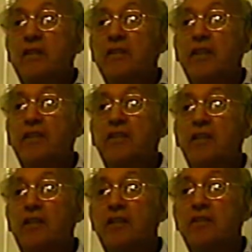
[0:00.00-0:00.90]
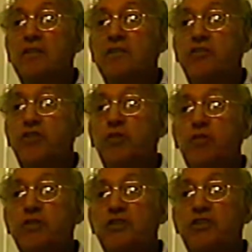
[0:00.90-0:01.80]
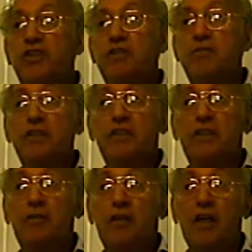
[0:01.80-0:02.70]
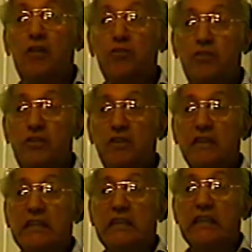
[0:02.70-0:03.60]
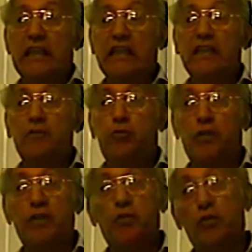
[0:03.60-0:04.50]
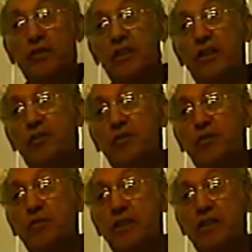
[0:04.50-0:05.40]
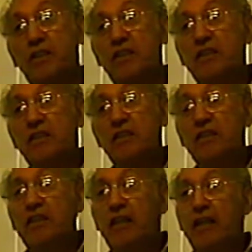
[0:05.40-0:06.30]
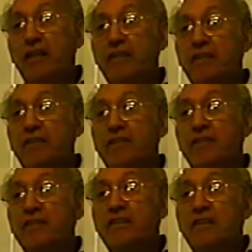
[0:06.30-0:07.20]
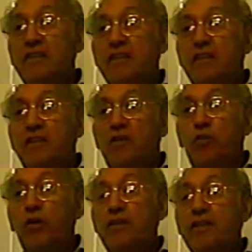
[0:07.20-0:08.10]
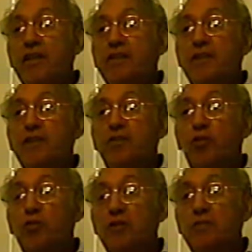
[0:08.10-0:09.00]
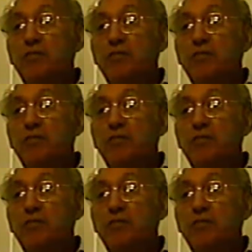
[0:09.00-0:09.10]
that she was a servant in her house, and where he was delivering milk. And one day they told her,